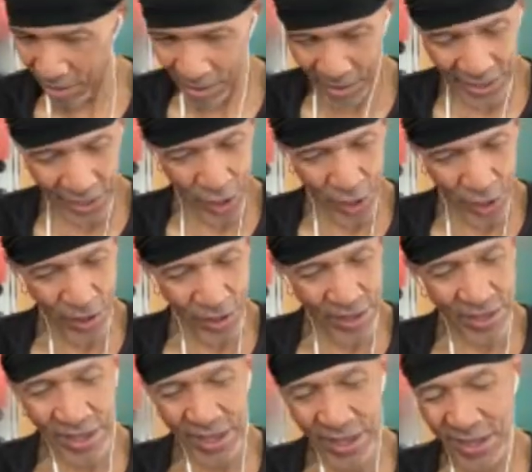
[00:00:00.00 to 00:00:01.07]
You know, it's
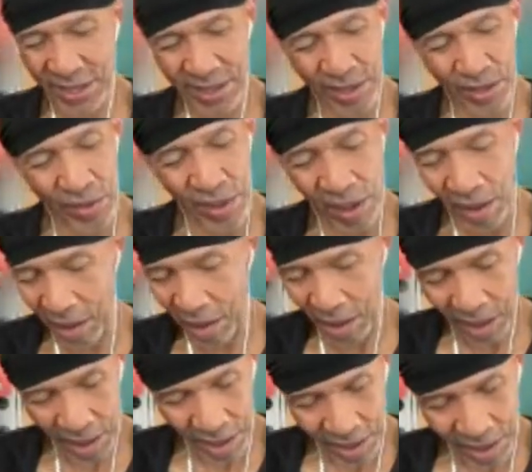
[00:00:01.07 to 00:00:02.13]
like it's too
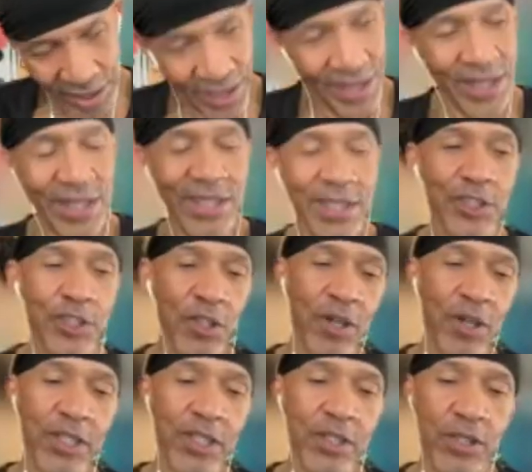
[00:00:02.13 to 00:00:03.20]
long, and so I
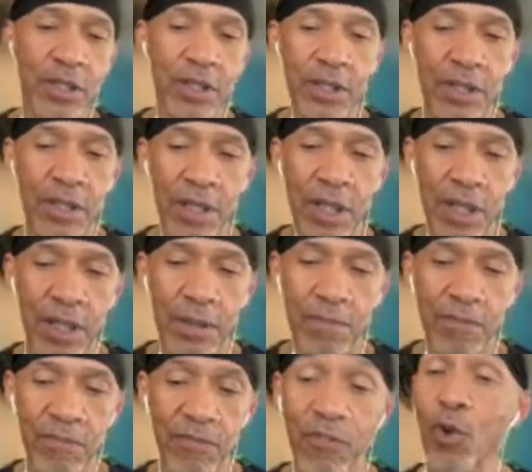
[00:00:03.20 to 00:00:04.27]
took
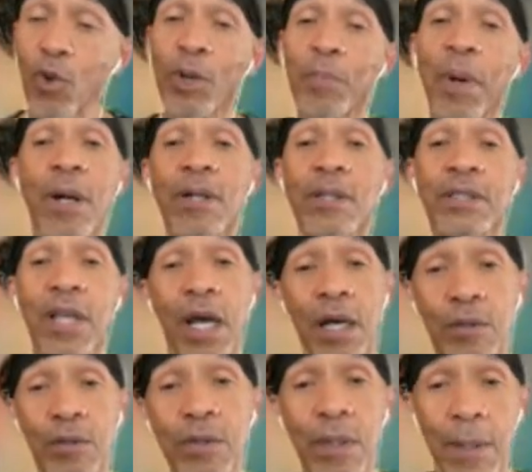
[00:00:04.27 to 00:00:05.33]
4 parts
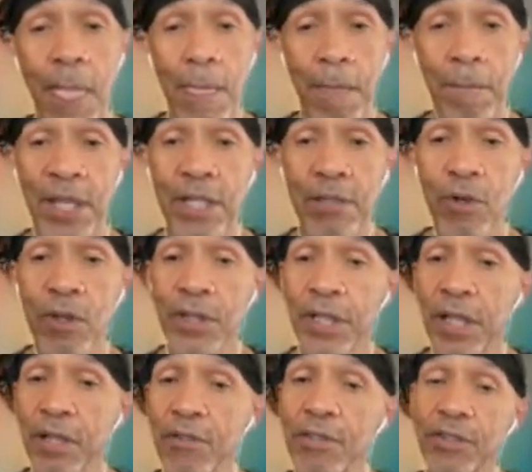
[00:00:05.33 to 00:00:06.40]
out and wrote
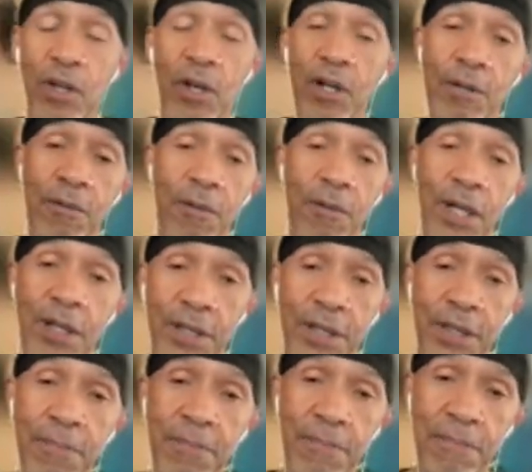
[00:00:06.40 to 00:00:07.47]
another song around it,
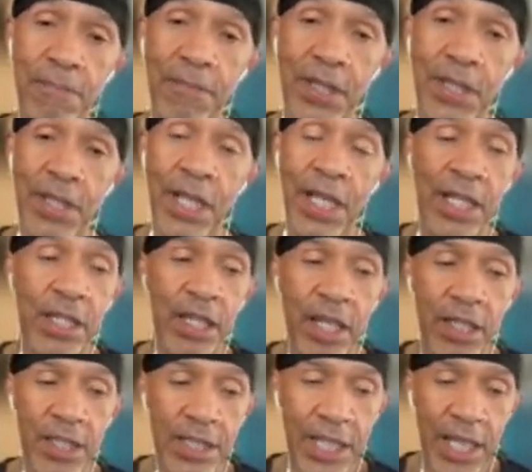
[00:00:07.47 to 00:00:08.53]
and
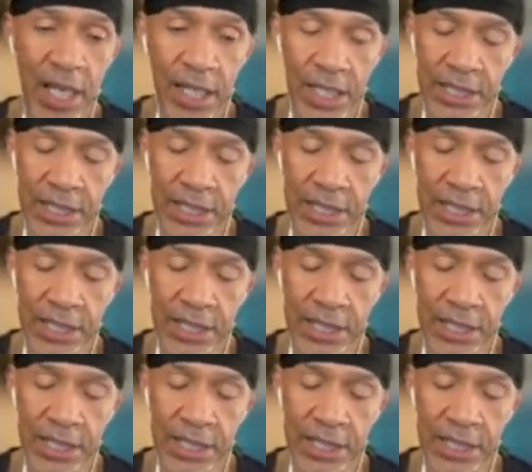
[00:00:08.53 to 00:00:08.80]
it kind of